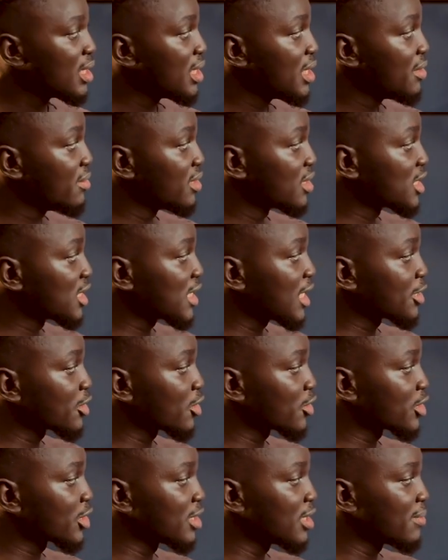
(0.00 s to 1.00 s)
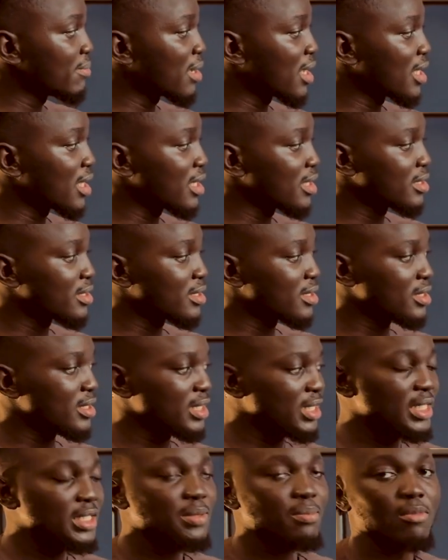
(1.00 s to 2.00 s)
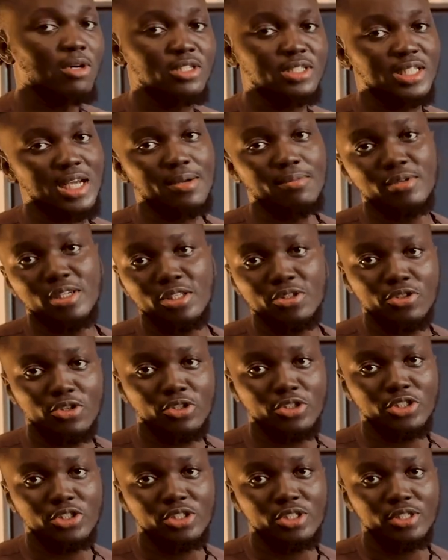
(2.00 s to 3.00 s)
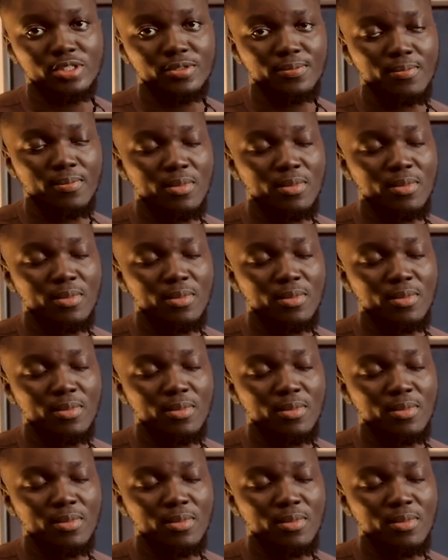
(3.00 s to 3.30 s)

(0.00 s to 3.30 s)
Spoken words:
If it is exhaustion imbalance, it must have been touched.